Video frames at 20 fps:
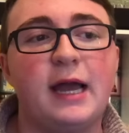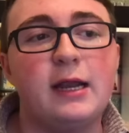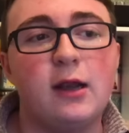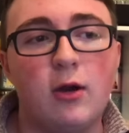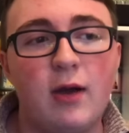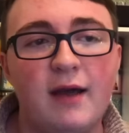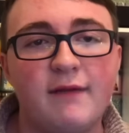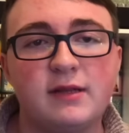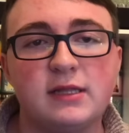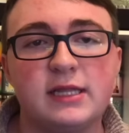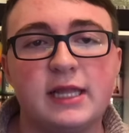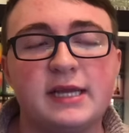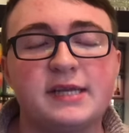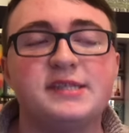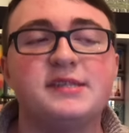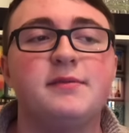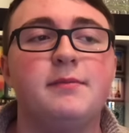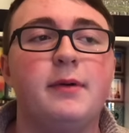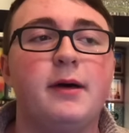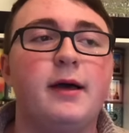I don't have a
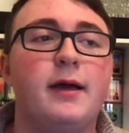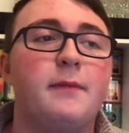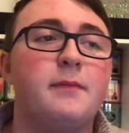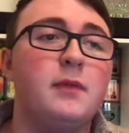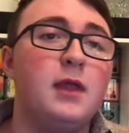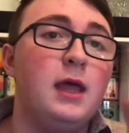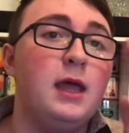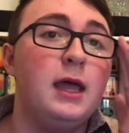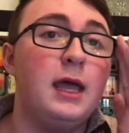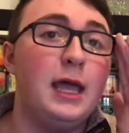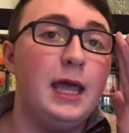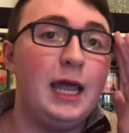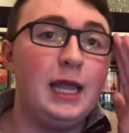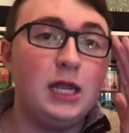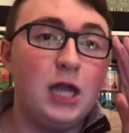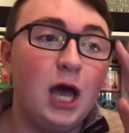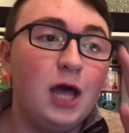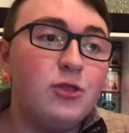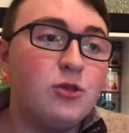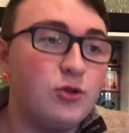list, but
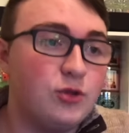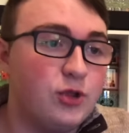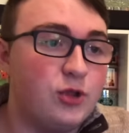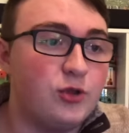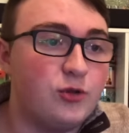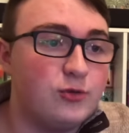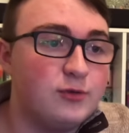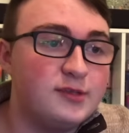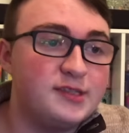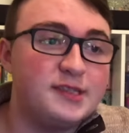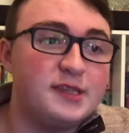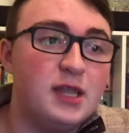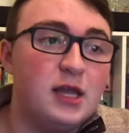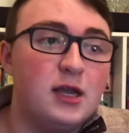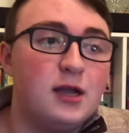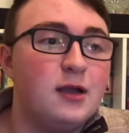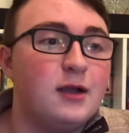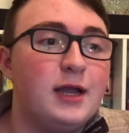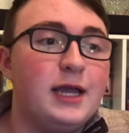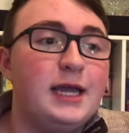in other news,
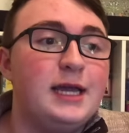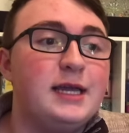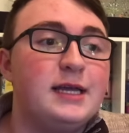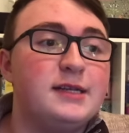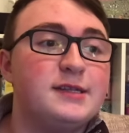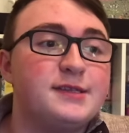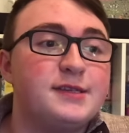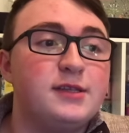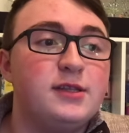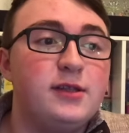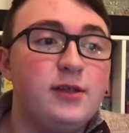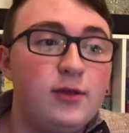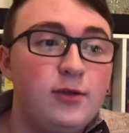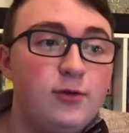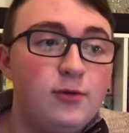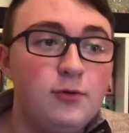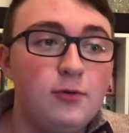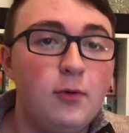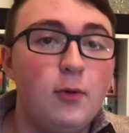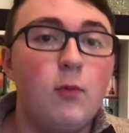there is
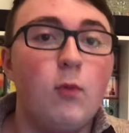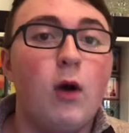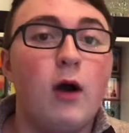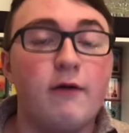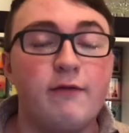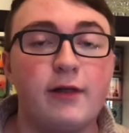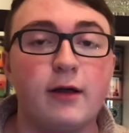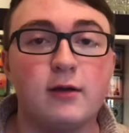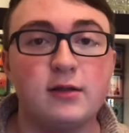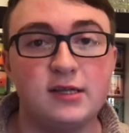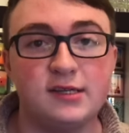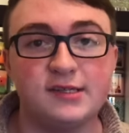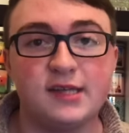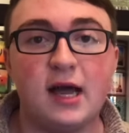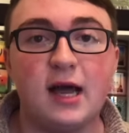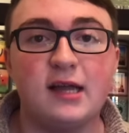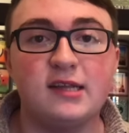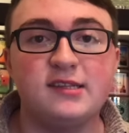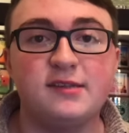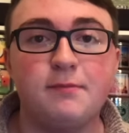new wallflower
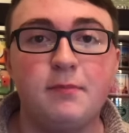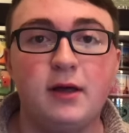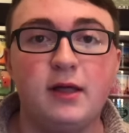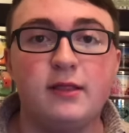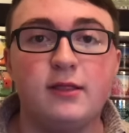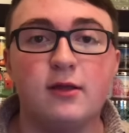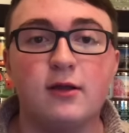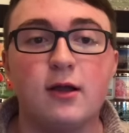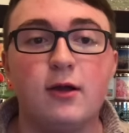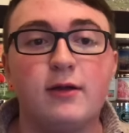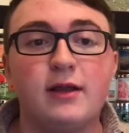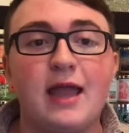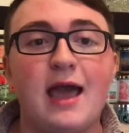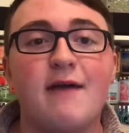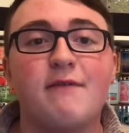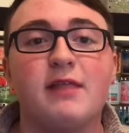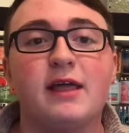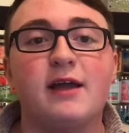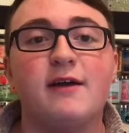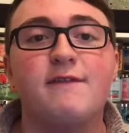designs, but they're going to
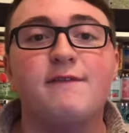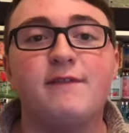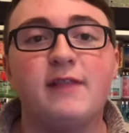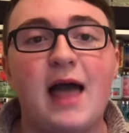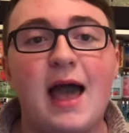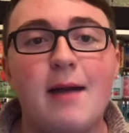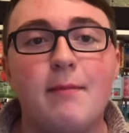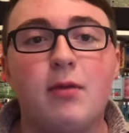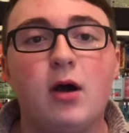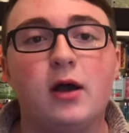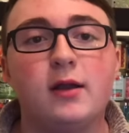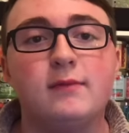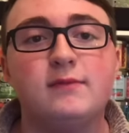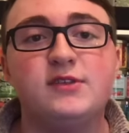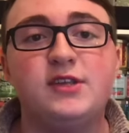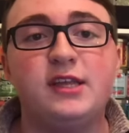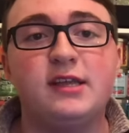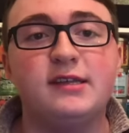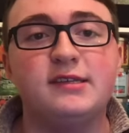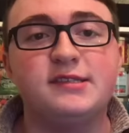have, like, a flat bottom
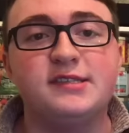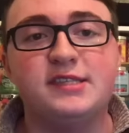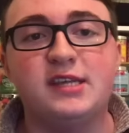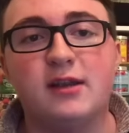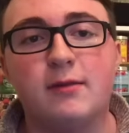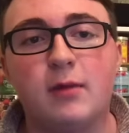so you can sit